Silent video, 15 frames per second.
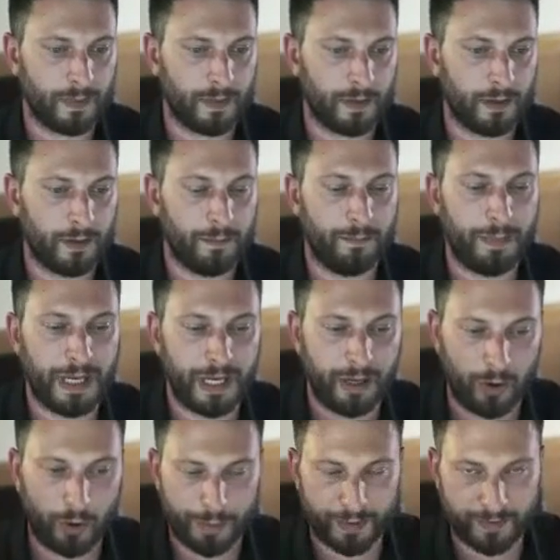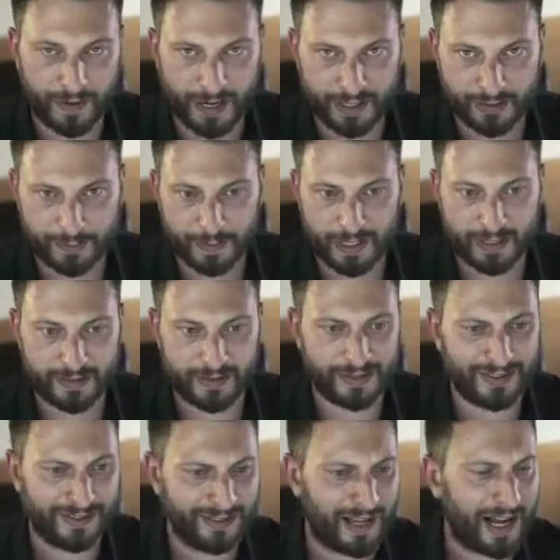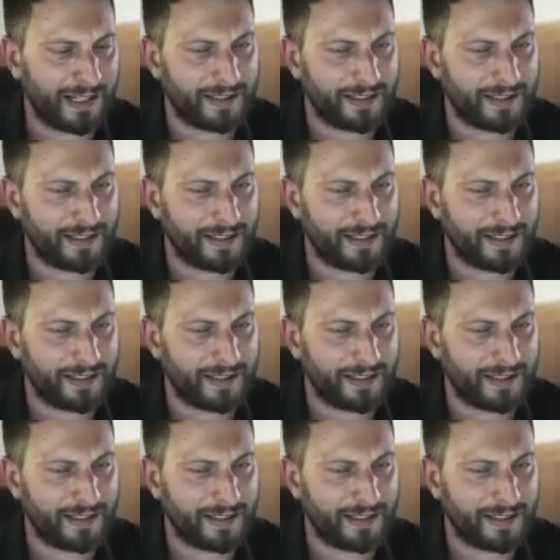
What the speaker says: Big, open, vast spaces. Lots